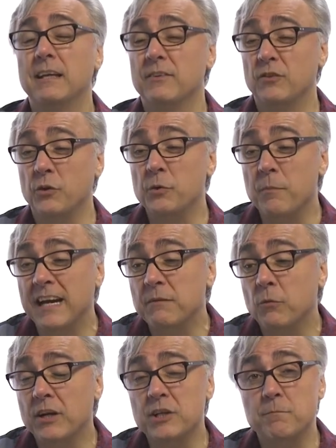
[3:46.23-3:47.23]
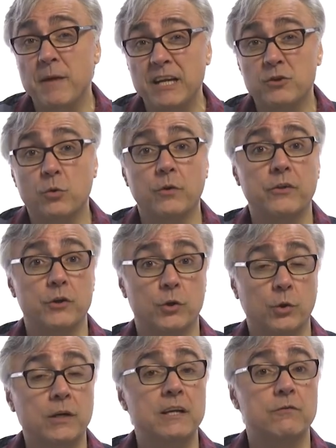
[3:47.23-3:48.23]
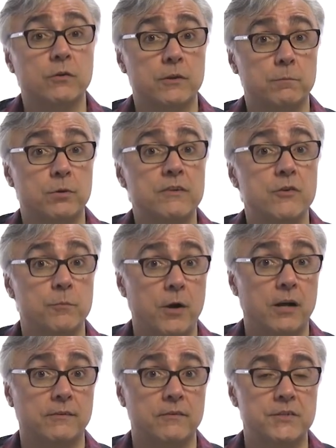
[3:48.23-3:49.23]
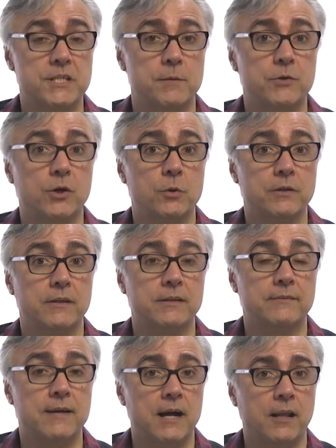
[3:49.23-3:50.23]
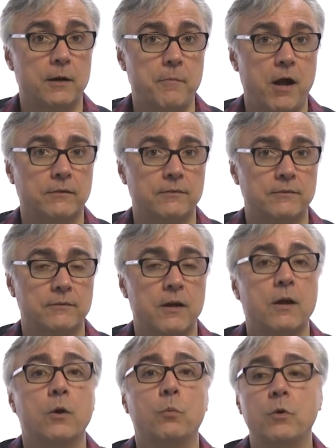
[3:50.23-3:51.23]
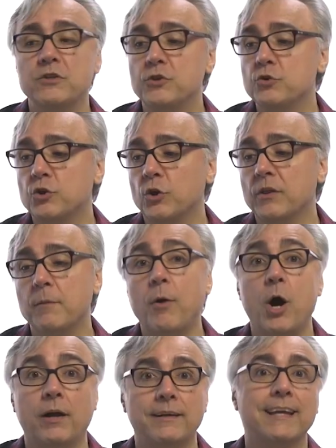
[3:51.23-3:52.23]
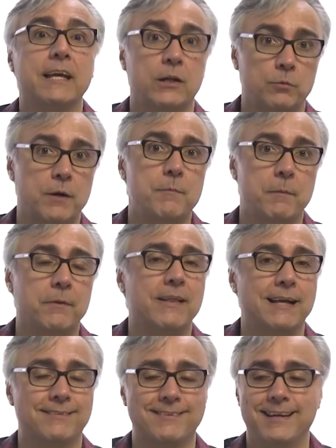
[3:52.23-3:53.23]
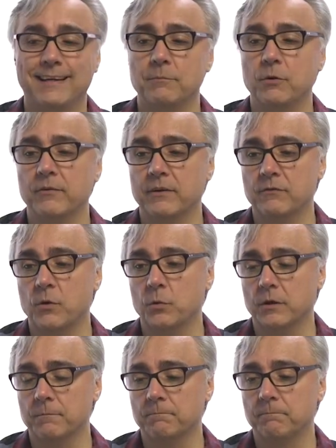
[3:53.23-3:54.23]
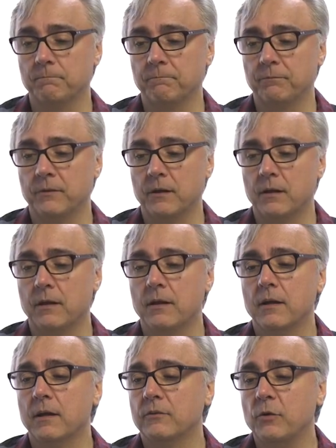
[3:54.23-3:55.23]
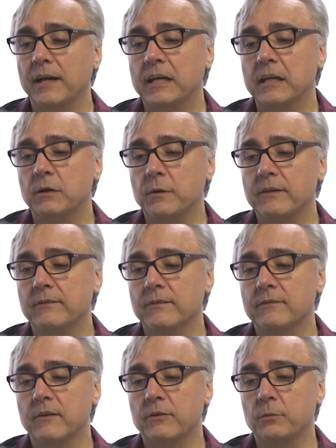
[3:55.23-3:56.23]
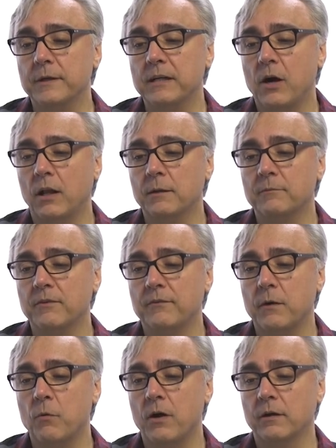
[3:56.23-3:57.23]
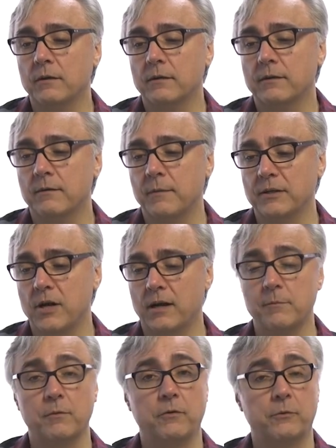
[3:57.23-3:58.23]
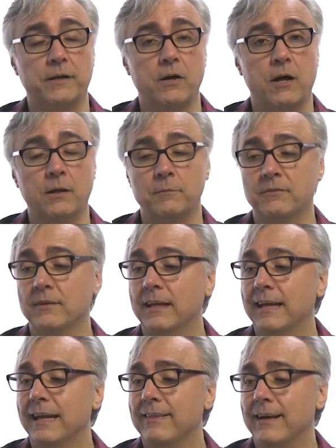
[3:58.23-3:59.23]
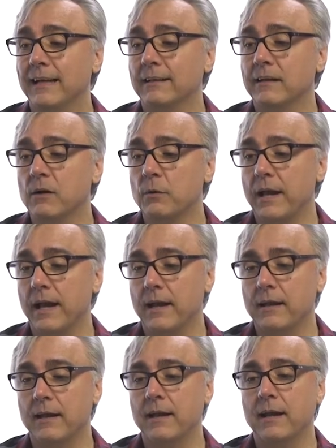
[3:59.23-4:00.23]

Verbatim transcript: So you might want to make sure that you're looking for the preview box every time you go into these dialog boxes. Once you turn them on, it'll remember that setting moving forward. So I could increase this to three columns if I want, to have my document with three columns, and then I click OK,